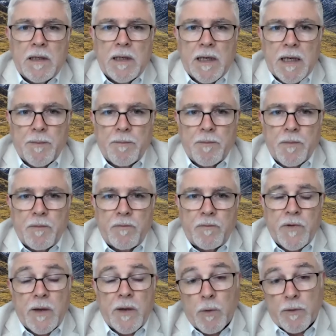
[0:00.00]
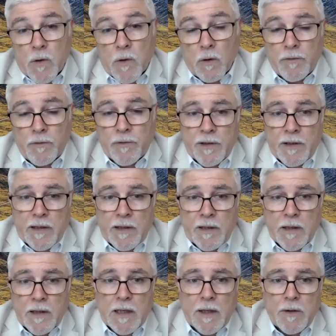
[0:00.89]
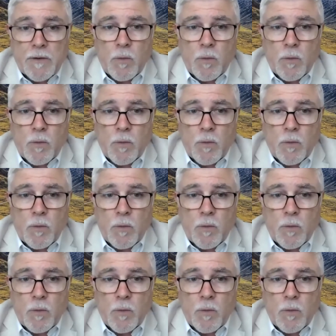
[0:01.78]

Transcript: Um, then we've got the,